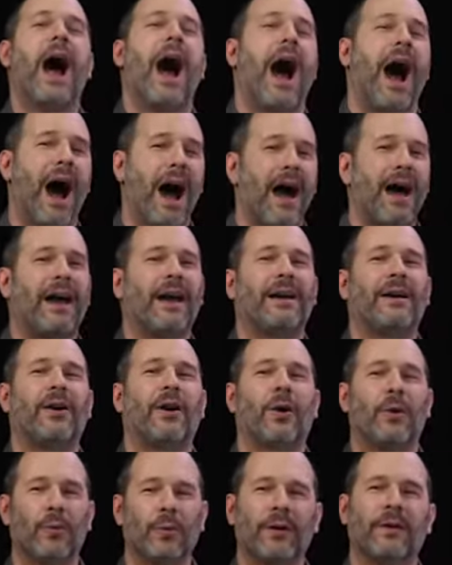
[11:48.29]
I
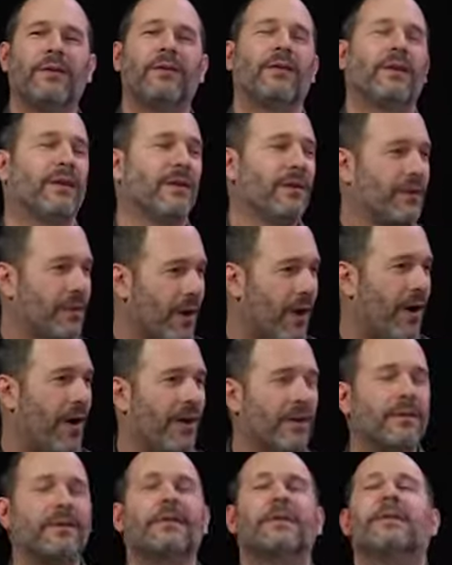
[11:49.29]
always
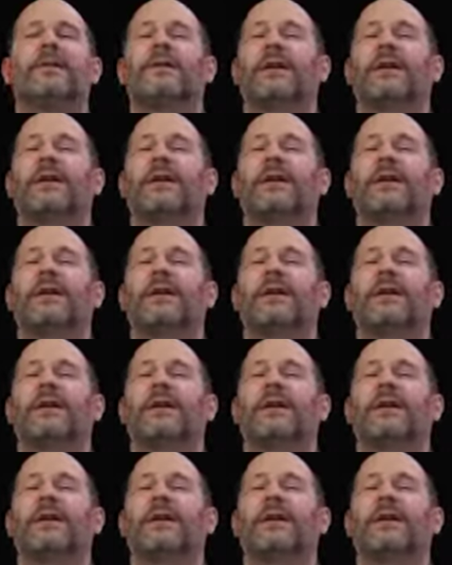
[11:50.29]
install,